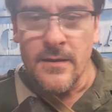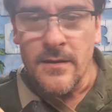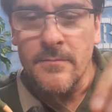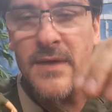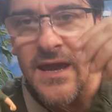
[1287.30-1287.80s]

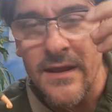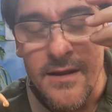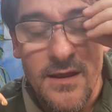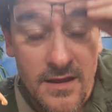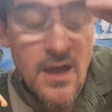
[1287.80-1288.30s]

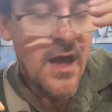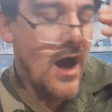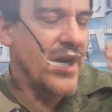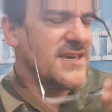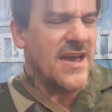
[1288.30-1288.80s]
Man,
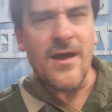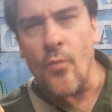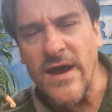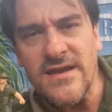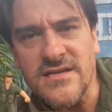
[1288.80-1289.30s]
I can't
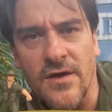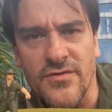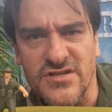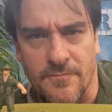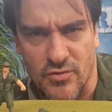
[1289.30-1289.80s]
wait until
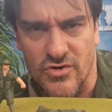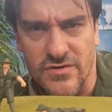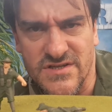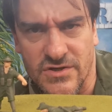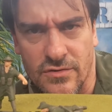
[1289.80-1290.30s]
there's a
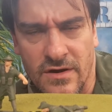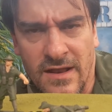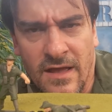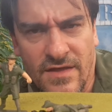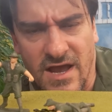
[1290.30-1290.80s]
producer
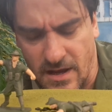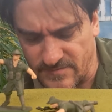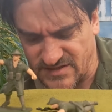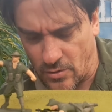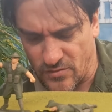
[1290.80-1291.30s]
that
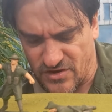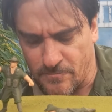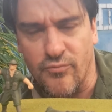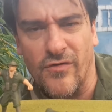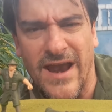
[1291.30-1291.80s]
comes out with a
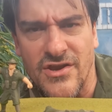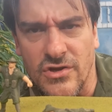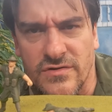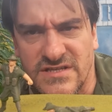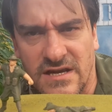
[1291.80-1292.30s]
brand
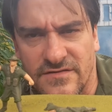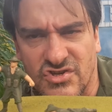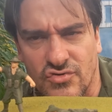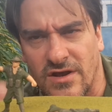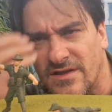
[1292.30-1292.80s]
new set of
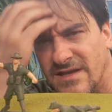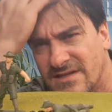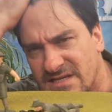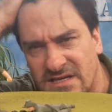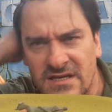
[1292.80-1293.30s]

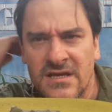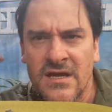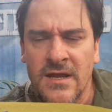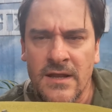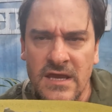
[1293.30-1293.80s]
Australians,
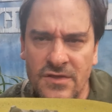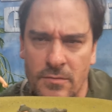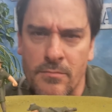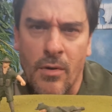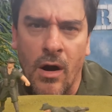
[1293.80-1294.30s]
either
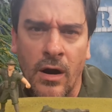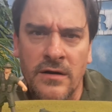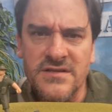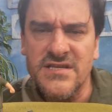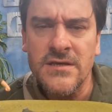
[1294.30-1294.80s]

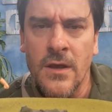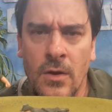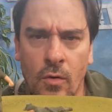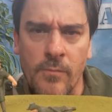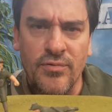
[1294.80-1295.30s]
Mars
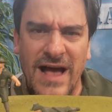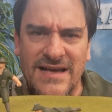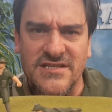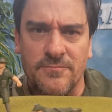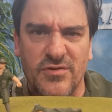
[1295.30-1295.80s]
or
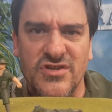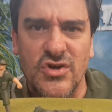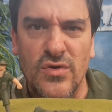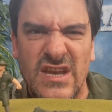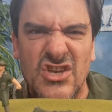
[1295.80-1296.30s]
Plastic
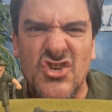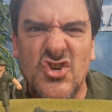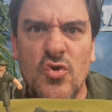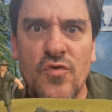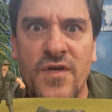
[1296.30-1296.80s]
Platoon, and
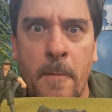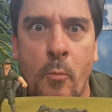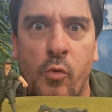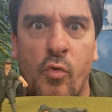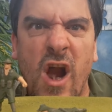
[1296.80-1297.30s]
do
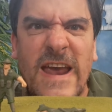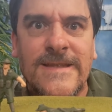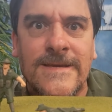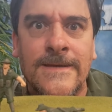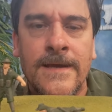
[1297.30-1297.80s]
them
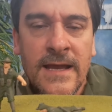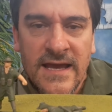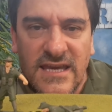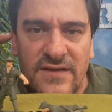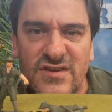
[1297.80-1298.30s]
right.
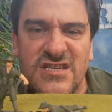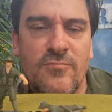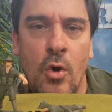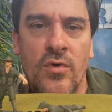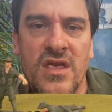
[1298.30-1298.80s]
Give us
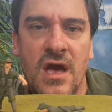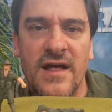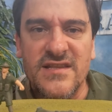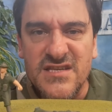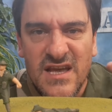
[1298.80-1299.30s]
some Owen
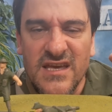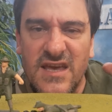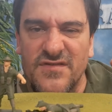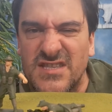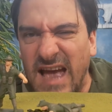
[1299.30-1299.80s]
guns.
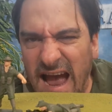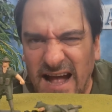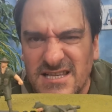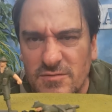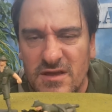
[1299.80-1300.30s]
Give us the
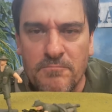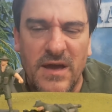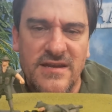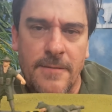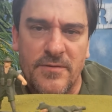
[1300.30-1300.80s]
hats with the
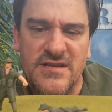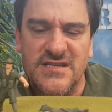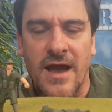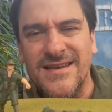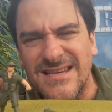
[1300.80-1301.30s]
bend up on the
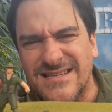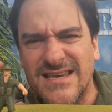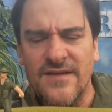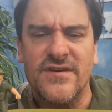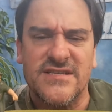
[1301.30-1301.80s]
side. Just
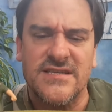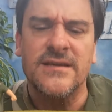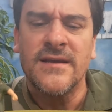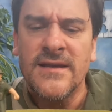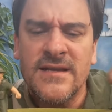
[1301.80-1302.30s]
give
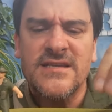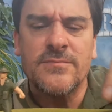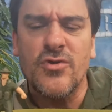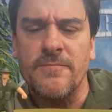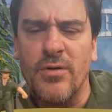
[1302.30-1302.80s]
us
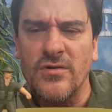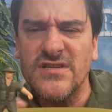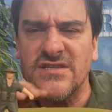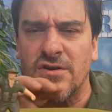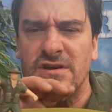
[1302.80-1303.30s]
some good
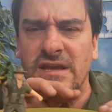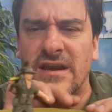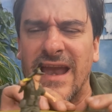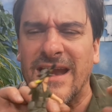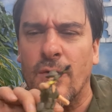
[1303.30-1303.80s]
poses that are
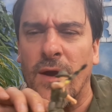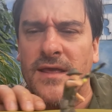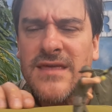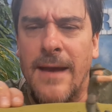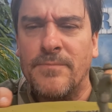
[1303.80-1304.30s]
needed. Anyway,
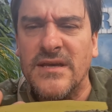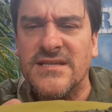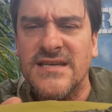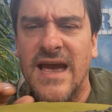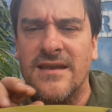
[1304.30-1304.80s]
that being
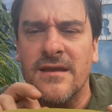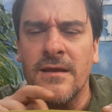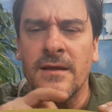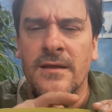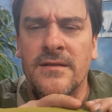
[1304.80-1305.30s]
said,
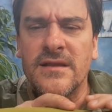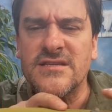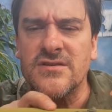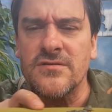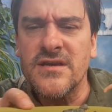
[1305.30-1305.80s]

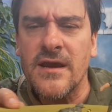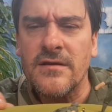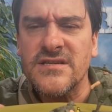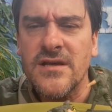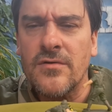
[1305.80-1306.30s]
let's do the
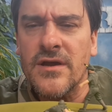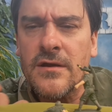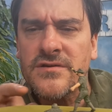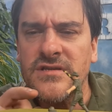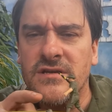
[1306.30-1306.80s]
carousel
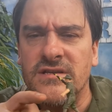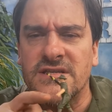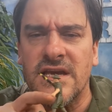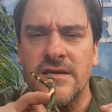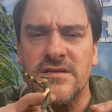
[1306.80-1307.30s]
here so you can
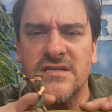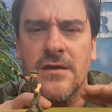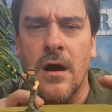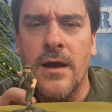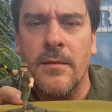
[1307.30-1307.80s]
say you
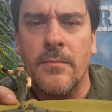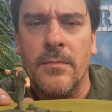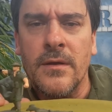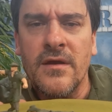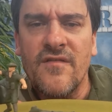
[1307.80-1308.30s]
saw
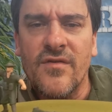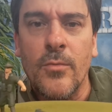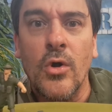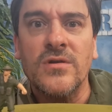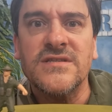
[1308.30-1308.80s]
him from
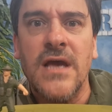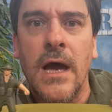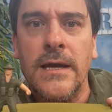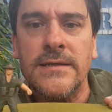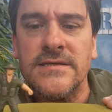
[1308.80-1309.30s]
all
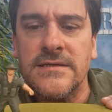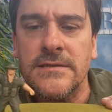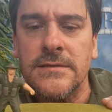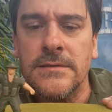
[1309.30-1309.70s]
sides.